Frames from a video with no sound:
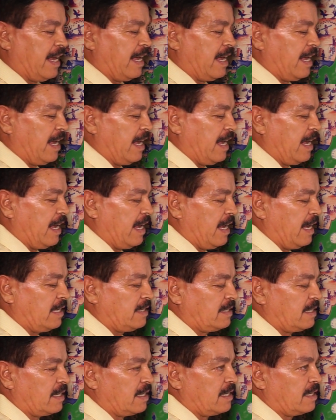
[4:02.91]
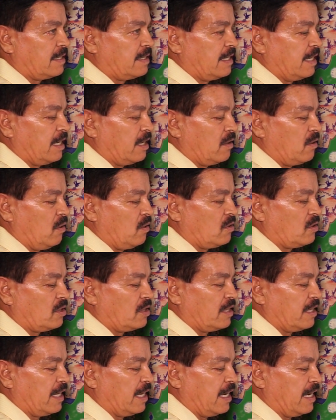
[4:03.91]
x is equals
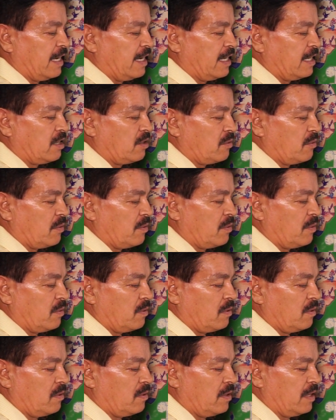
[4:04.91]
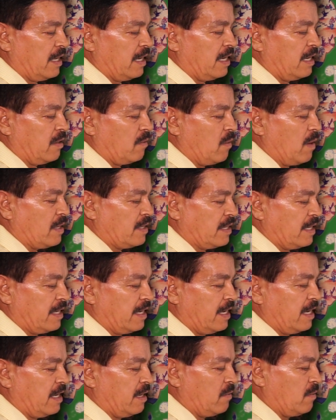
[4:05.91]
negative 1. Yeah,
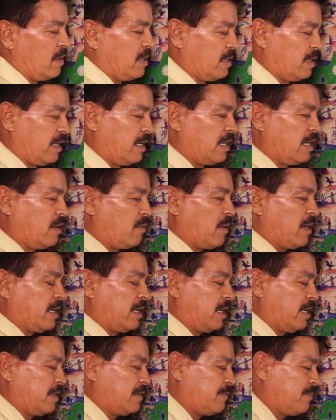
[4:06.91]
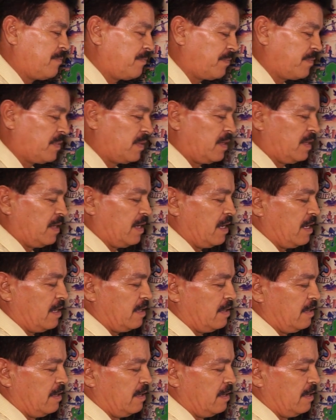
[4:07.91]
negative 1 here. Yeah.